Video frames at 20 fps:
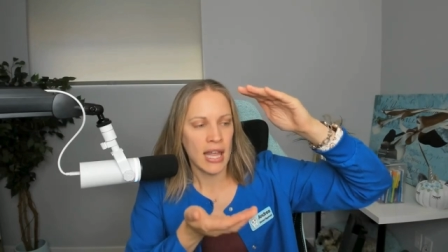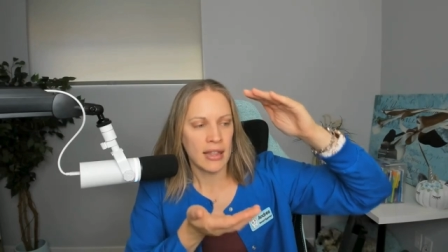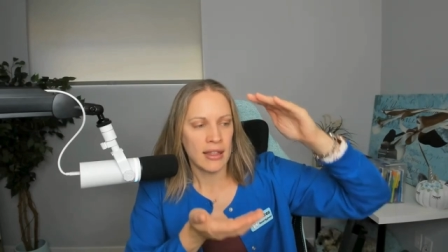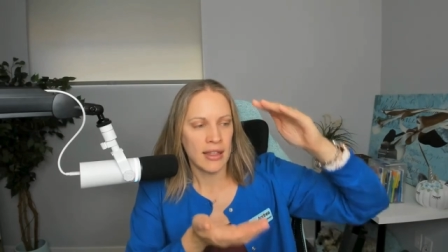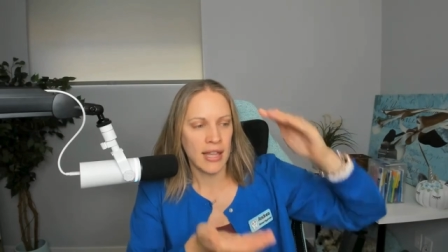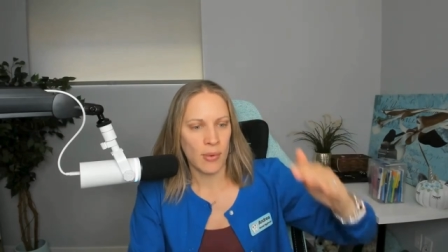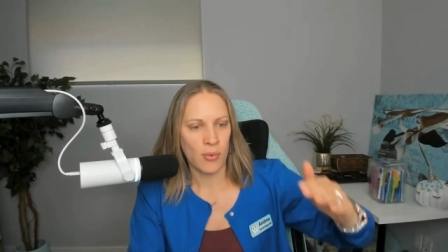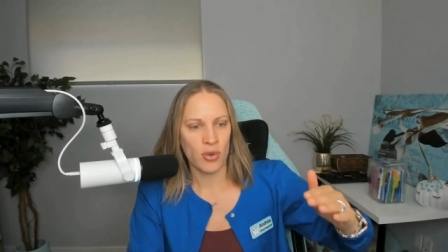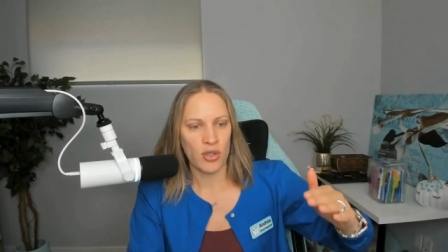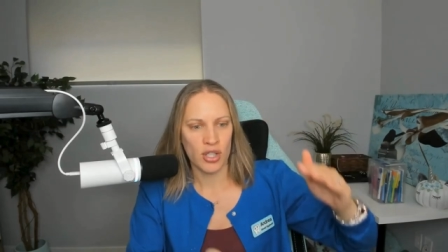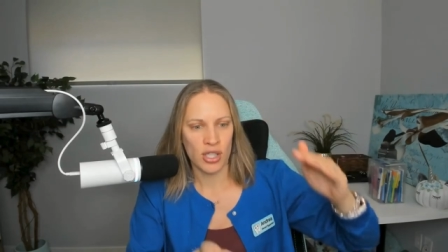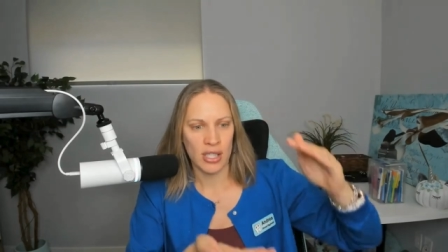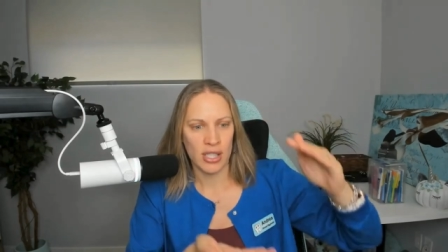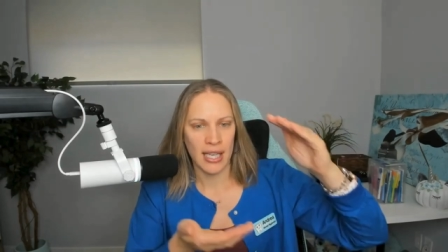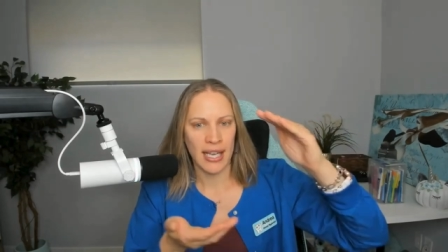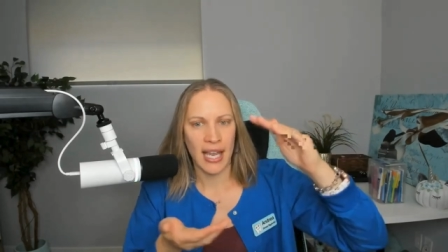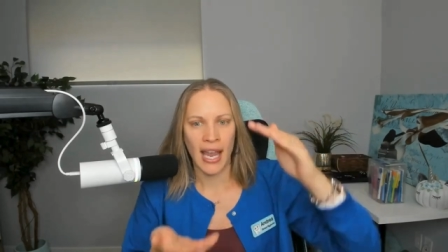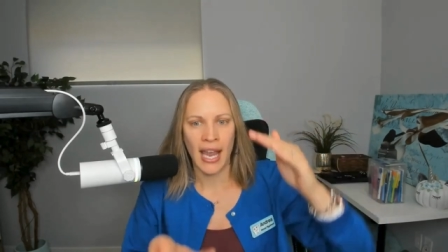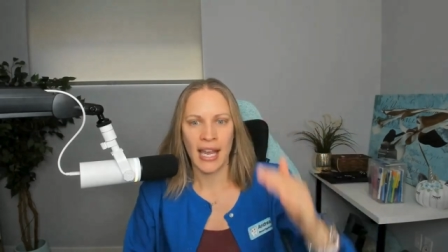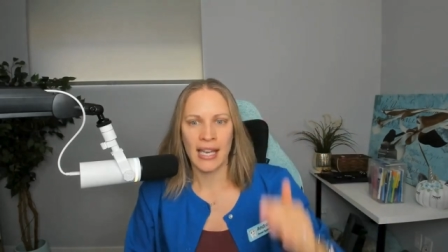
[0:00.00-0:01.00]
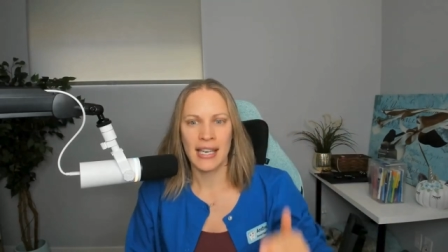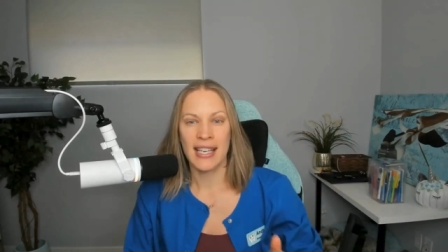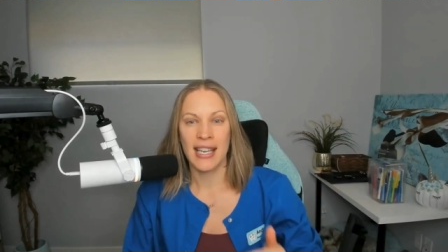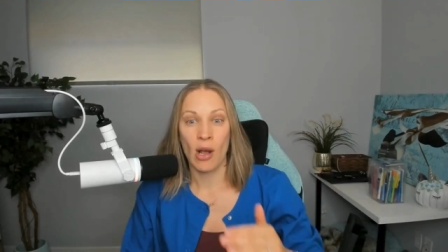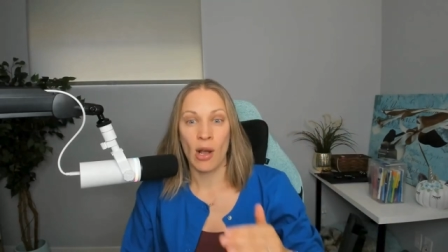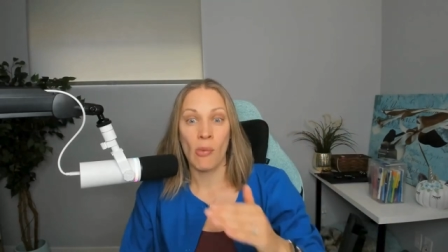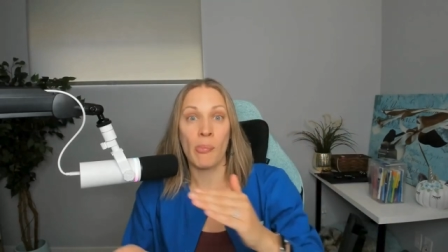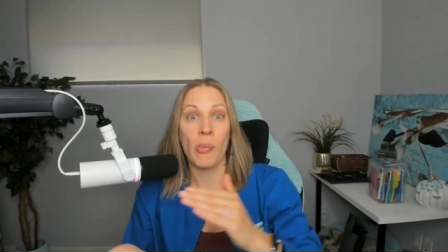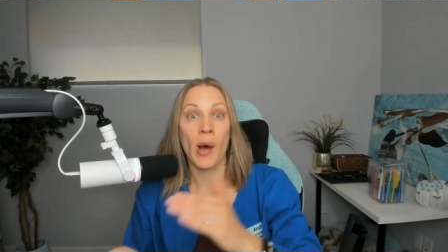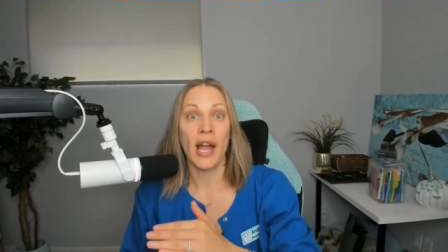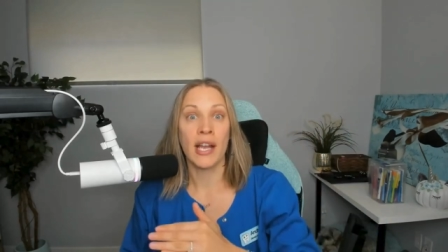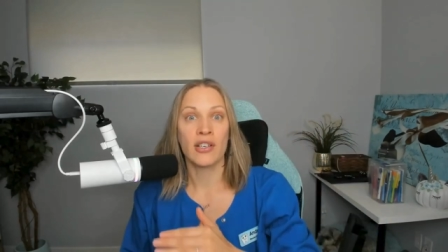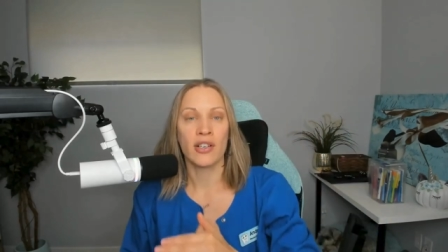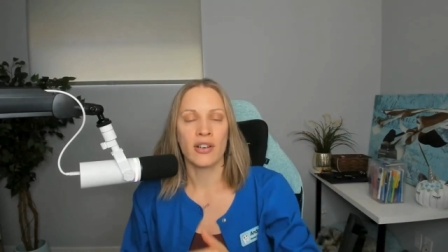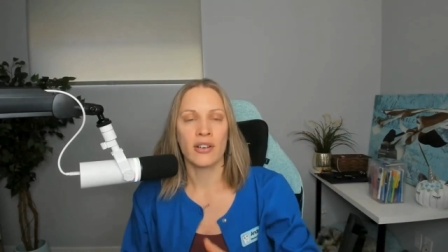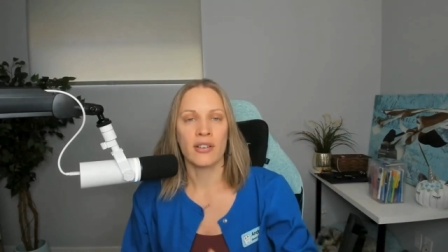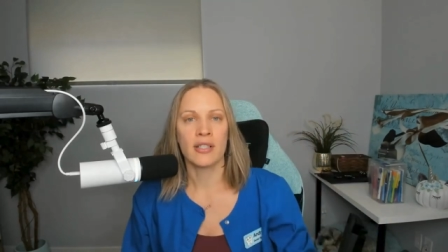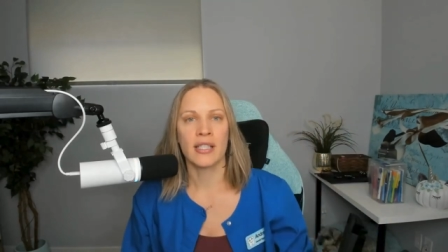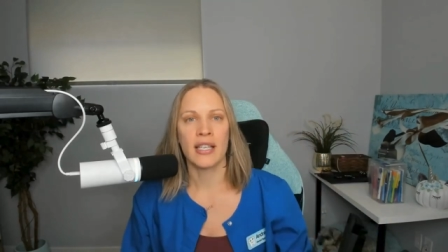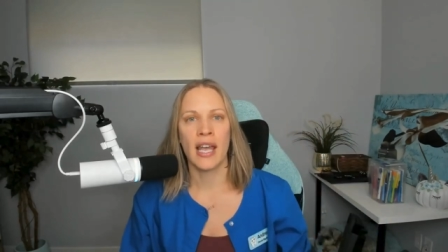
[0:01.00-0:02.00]
They were just like handing out
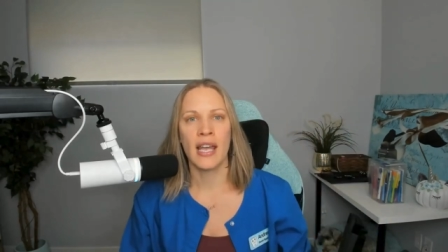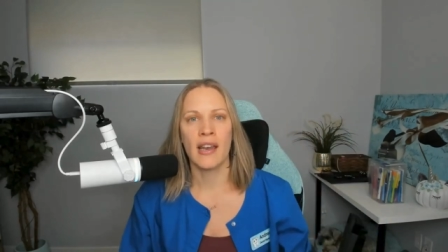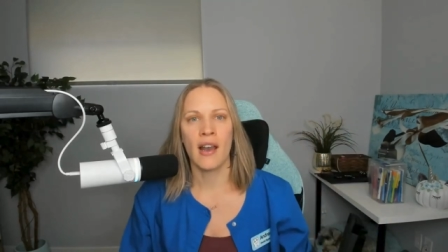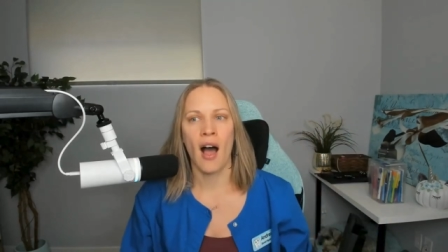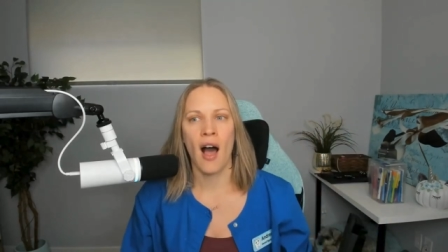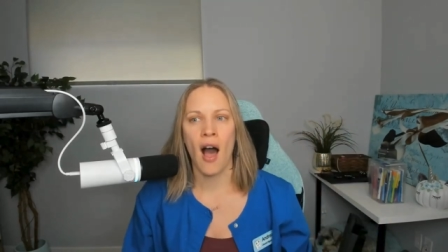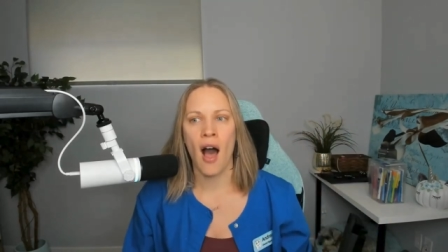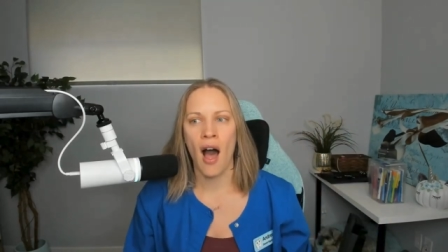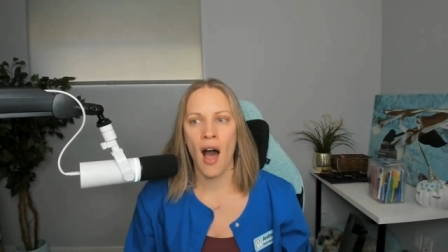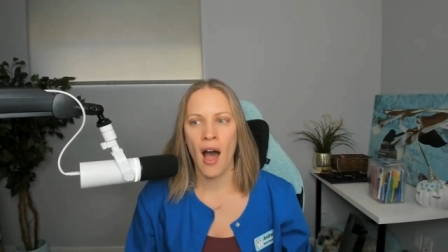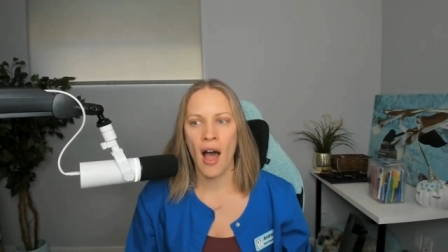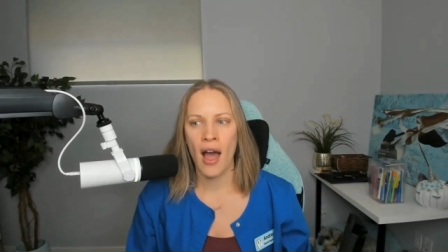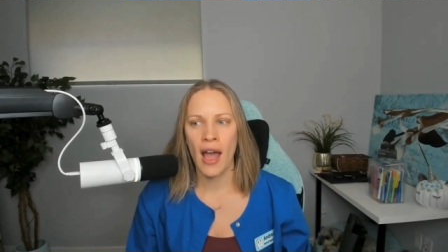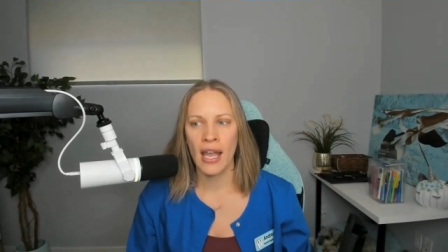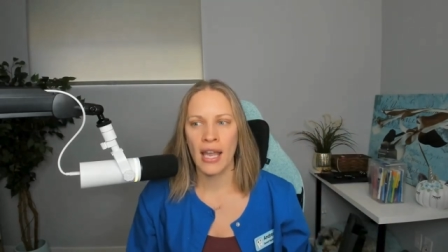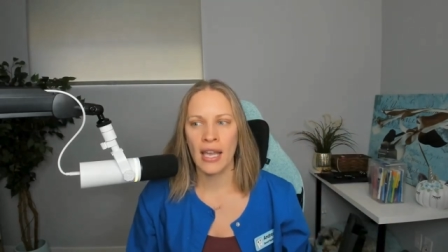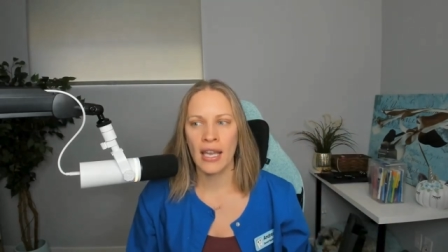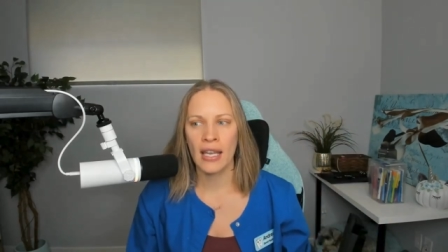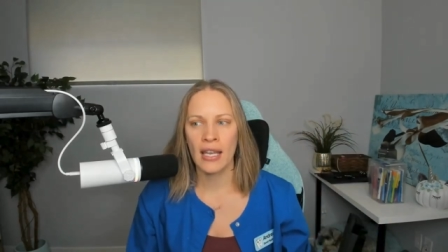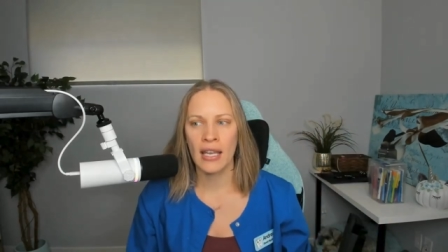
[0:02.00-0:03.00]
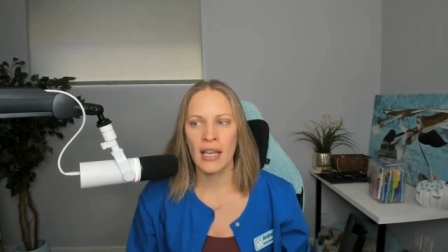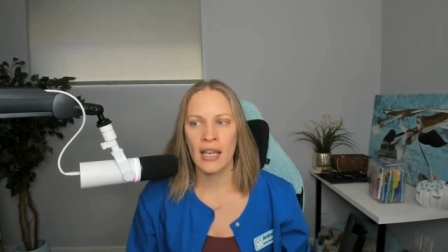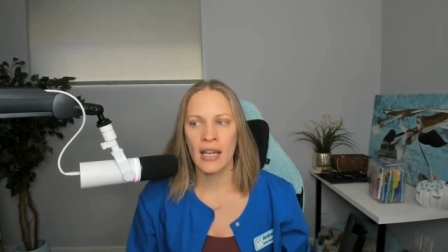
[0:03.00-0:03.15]
binders. And I